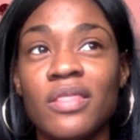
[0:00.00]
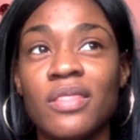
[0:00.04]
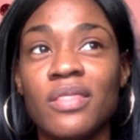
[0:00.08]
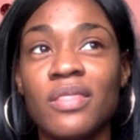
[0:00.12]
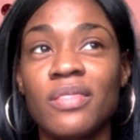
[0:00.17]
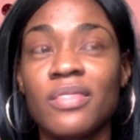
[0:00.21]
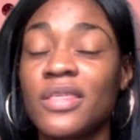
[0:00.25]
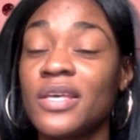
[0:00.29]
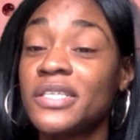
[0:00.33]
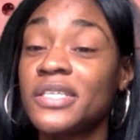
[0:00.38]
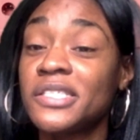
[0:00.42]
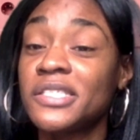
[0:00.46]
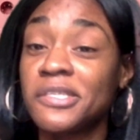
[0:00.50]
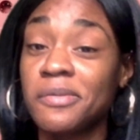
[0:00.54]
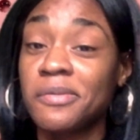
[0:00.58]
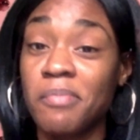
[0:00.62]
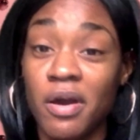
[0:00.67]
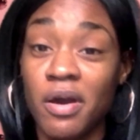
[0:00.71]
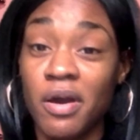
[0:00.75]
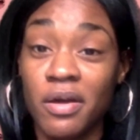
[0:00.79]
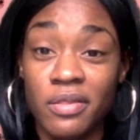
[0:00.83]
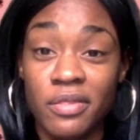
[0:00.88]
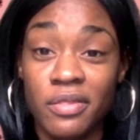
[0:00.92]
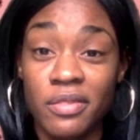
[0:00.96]
this
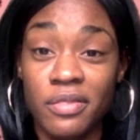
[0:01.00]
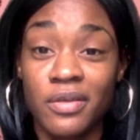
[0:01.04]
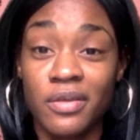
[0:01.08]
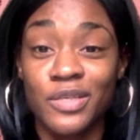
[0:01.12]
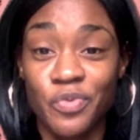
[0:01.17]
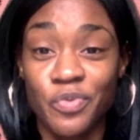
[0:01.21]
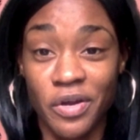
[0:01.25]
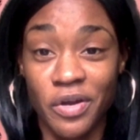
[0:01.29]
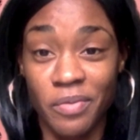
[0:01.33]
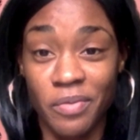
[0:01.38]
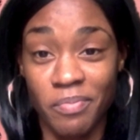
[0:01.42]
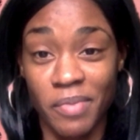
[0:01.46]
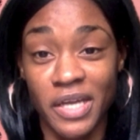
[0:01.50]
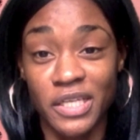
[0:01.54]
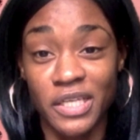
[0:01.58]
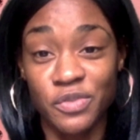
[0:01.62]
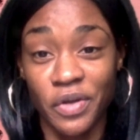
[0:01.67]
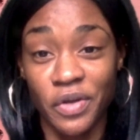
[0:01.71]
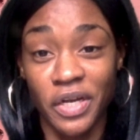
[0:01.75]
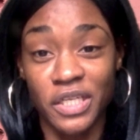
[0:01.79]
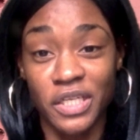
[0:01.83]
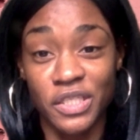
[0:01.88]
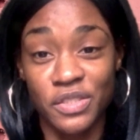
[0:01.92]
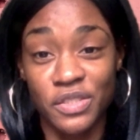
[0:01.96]
month, because we're in May
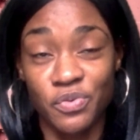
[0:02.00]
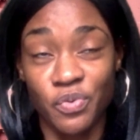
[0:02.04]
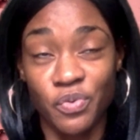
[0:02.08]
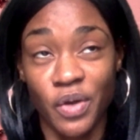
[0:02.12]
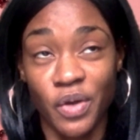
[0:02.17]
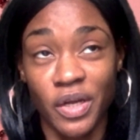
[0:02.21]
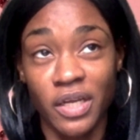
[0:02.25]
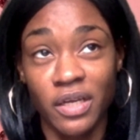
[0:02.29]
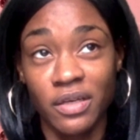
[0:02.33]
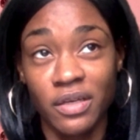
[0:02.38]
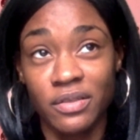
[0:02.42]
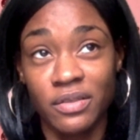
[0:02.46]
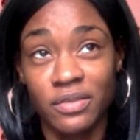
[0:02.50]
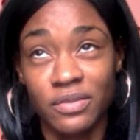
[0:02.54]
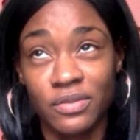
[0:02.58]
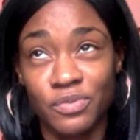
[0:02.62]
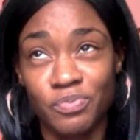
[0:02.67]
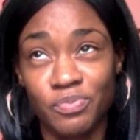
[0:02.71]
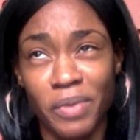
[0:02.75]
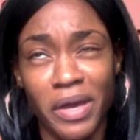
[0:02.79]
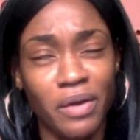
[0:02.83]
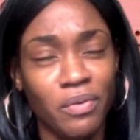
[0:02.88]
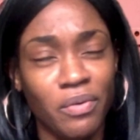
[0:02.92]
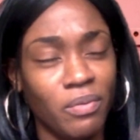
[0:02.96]
2020.
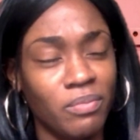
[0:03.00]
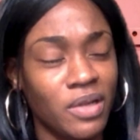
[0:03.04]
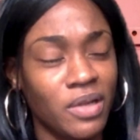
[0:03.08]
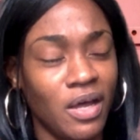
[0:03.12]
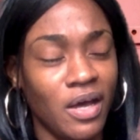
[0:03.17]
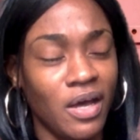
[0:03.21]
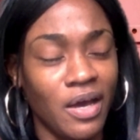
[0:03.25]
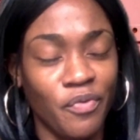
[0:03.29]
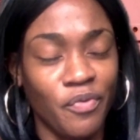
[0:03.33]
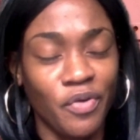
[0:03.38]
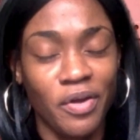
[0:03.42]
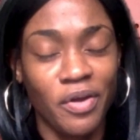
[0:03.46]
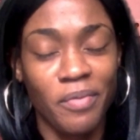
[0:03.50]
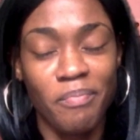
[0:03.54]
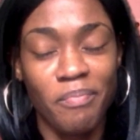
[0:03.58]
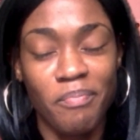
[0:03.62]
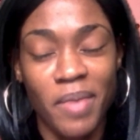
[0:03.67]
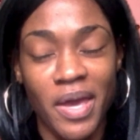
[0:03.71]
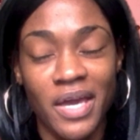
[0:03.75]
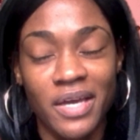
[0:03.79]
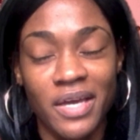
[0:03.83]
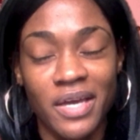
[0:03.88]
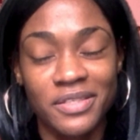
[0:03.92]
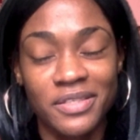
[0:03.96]
We're in
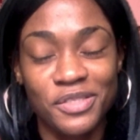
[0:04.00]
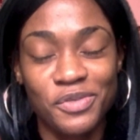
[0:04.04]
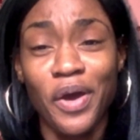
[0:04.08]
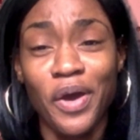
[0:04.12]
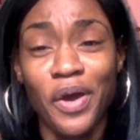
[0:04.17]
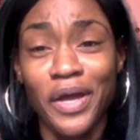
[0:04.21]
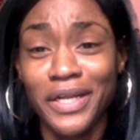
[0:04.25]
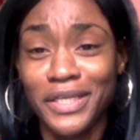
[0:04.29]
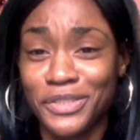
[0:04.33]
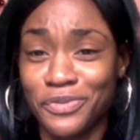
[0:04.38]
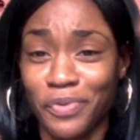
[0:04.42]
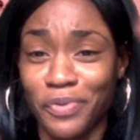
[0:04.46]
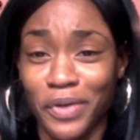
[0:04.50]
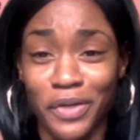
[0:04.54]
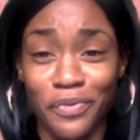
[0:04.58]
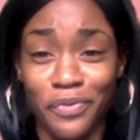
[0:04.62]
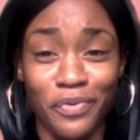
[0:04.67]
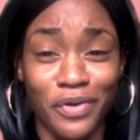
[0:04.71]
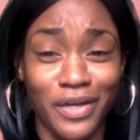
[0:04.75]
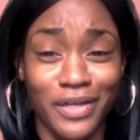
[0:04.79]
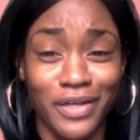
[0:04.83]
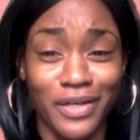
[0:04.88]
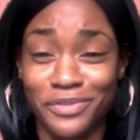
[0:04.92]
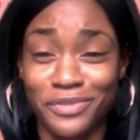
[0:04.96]
May
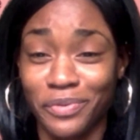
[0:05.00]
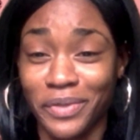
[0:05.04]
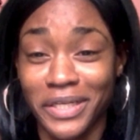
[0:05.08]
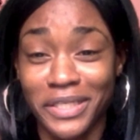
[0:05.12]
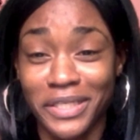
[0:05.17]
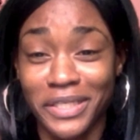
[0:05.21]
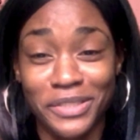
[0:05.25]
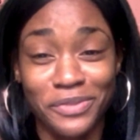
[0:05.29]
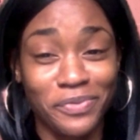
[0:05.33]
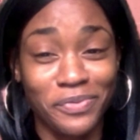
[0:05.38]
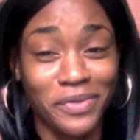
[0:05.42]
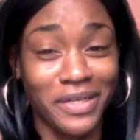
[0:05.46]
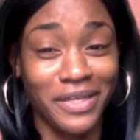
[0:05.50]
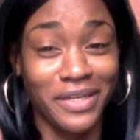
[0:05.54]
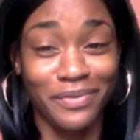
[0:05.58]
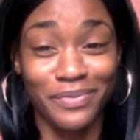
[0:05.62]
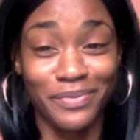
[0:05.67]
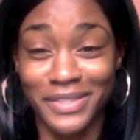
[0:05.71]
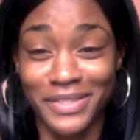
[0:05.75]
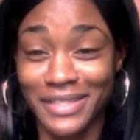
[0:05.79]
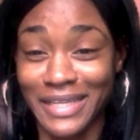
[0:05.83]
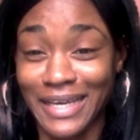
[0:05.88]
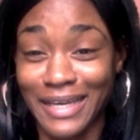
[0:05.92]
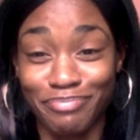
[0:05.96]
2021. 2020 was
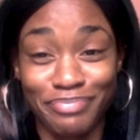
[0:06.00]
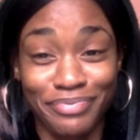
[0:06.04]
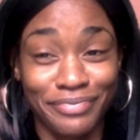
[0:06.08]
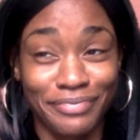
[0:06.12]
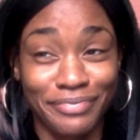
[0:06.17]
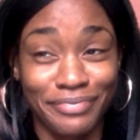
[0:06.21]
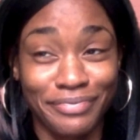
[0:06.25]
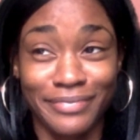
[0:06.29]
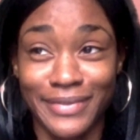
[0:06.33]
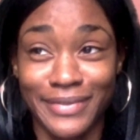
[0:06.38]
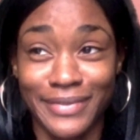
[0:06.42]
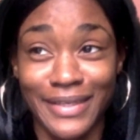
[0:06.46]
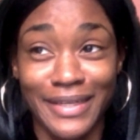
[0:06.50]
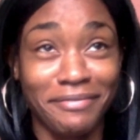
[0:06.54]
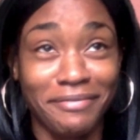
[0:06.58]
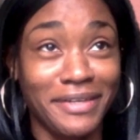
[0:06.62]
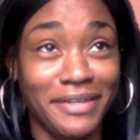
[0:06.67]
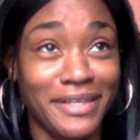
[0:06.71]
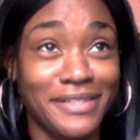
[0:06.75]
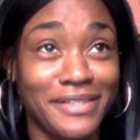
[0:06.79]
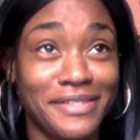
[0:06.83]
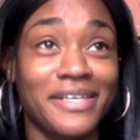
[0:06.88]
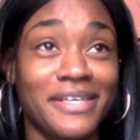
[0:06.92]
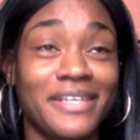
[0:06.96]
didn't even
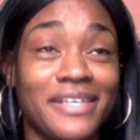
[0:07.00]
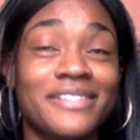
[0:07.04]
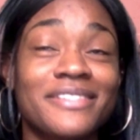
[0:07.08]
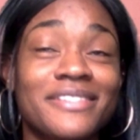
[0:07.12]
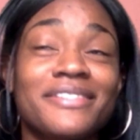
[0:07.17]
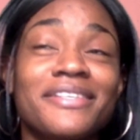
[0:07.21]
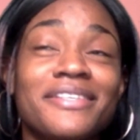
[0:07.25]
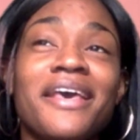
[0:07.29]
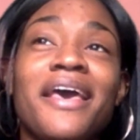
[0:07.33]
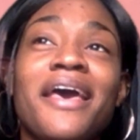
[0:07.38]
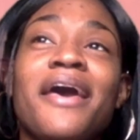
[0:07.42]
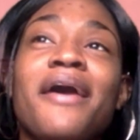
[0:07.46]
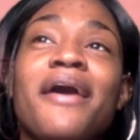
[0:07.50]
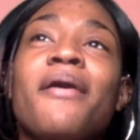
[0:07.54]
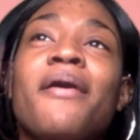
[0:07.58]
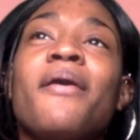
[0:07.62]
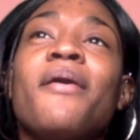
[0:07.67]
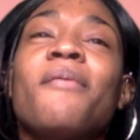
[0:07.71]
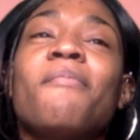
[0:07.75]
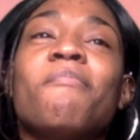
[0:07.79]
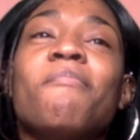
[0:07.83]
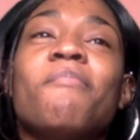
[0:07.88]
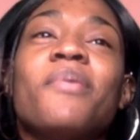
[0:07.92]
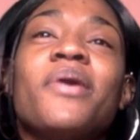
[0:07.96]
exist.
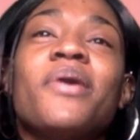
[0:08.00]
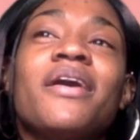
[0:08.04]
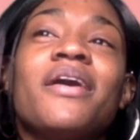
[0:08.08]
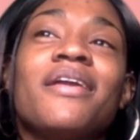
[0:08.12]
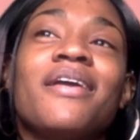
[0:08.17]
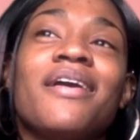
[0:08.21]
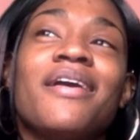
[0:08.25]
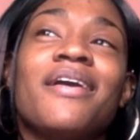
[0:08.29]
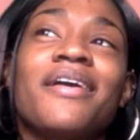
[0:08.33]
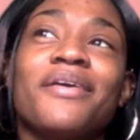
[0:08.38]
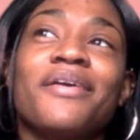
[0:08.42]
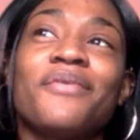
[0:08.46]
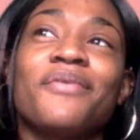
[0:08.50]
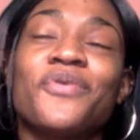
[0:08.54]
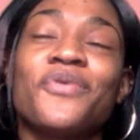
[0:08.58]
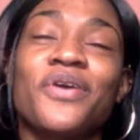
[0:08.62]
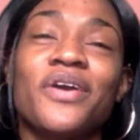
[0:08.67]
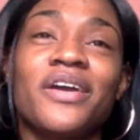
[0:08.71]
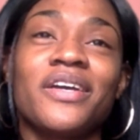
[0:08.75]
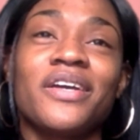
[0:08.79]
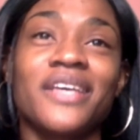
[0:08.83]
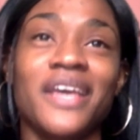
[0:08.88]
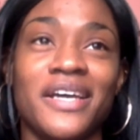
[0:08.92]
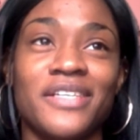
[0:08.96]
But
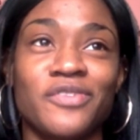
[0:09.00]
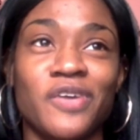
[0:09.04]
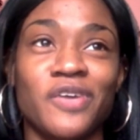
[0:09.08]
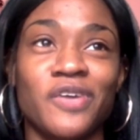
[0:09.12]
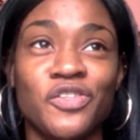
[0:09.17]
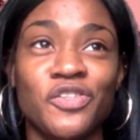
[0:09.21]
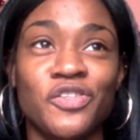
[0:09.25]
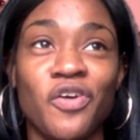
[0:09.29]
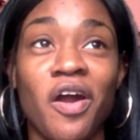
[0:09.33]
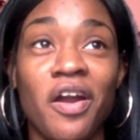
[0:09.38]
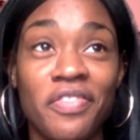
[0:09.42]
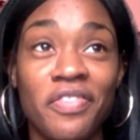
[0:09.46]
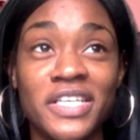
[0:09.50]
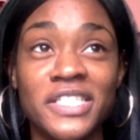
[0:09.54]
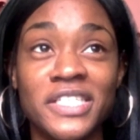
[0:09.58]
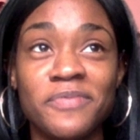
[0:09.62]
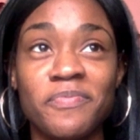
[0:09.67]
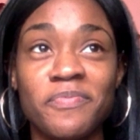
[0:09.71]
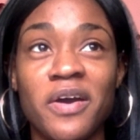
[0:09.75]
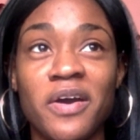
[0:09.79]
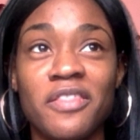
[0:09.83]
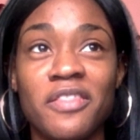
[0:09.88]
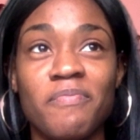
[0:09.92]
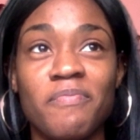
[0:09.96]
so I started this
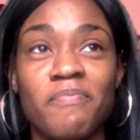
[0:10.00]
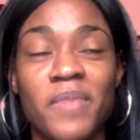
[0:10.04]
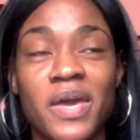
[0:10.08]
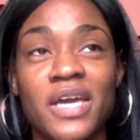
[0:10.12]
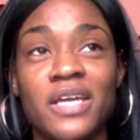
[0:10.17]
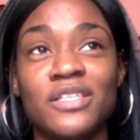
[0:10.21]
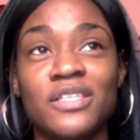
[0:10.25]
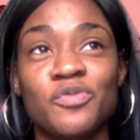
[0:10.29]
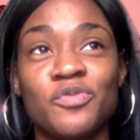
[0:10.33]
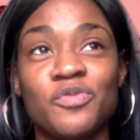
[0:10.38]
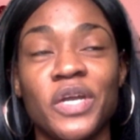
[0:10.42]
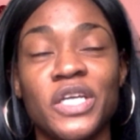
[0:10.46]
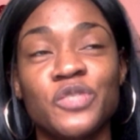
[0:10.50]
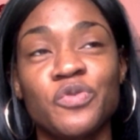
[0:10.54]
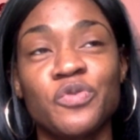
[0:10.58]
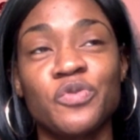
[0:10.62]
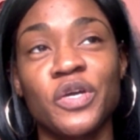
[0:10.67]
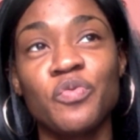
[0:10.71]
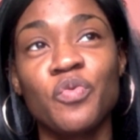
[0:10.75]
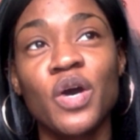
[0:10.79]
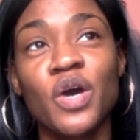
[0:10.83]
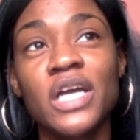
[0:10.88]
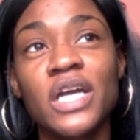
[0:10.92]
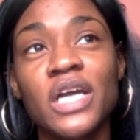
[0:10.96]
month, May
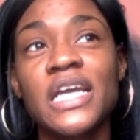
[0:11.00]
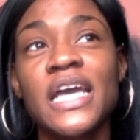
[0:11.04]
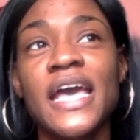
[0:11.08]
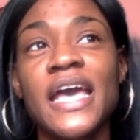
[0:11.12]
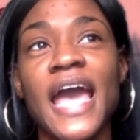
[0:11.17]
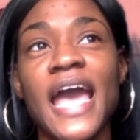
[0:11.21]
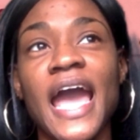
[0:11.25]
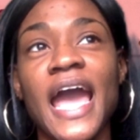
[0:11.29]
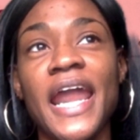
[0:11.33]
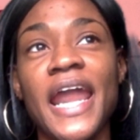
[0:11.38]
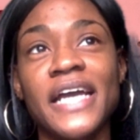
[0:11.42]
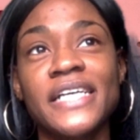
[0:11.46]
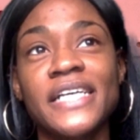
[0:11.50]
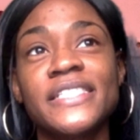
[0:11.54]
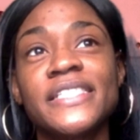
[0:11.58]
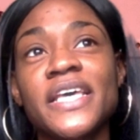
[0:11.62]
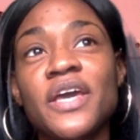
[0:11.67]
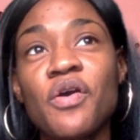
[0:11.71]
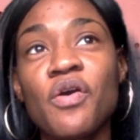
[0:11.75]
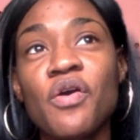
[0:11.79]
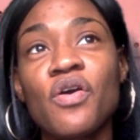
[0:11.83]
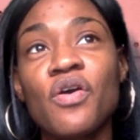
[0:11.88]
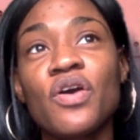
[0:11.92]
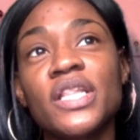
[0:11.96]
2021. And I say
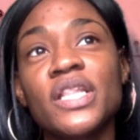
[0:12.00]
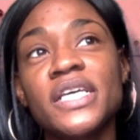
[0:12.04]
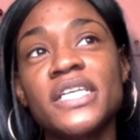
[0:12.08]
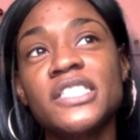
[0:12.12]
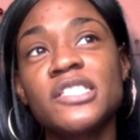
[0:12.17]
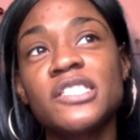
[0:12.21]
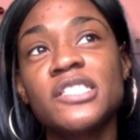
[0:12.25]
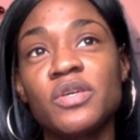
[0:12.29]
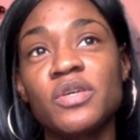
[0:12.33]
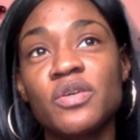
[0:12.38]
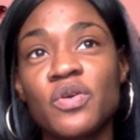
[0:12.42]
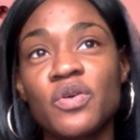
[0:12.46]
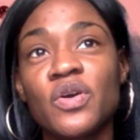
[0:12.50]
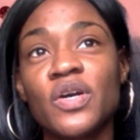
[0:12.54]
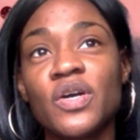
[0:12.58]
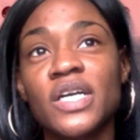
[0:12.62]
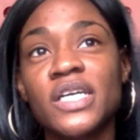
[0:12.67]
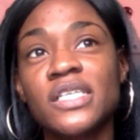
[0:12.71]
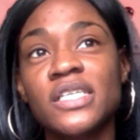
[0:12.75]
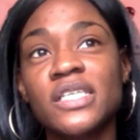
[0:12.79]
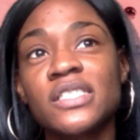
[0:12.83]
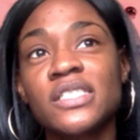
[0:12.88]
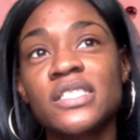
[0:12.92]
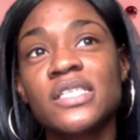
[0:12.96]
all this
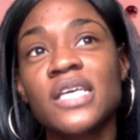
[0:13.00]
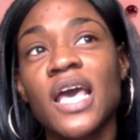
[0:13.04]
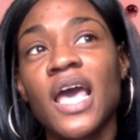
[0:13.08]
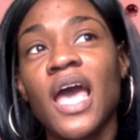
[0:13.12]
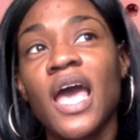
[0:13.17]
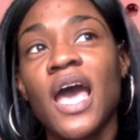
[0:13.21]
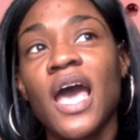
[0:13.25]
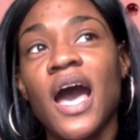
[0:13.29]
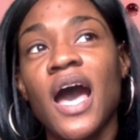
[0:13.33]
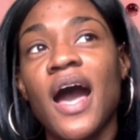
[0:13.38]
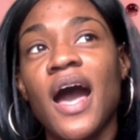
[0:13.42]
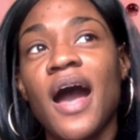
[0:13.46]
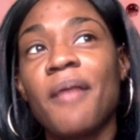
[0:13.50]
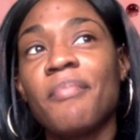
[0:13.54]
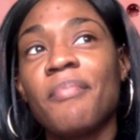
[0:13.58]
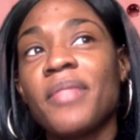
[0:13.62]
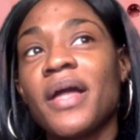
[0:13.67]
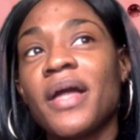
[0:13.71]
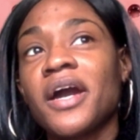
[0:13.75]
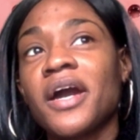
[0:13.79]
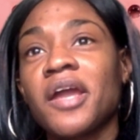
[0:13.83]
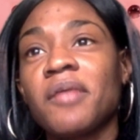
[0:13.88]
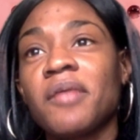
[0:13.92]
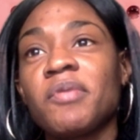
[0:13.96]
because I'm
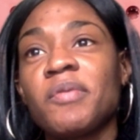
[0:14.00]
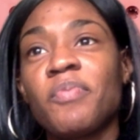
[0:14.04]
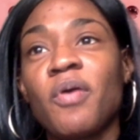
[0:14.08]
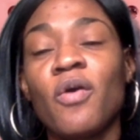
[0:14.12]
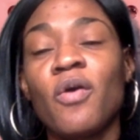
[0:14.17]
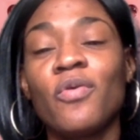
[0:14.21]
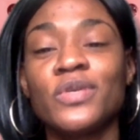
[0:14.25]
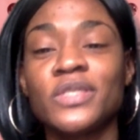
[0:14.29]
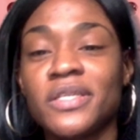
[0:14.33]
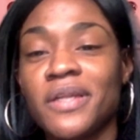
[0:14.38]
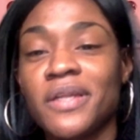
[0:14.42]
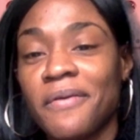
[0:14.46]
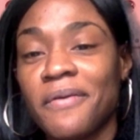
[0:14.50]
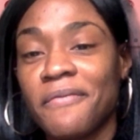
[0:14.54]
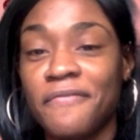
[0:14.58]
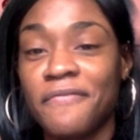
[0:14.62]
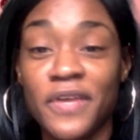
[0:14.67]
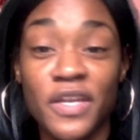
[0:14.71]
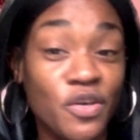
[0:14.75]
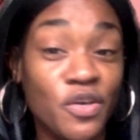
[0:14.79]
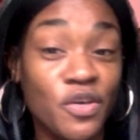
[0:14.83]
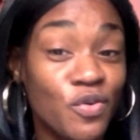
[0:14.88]
not going to be posting up videos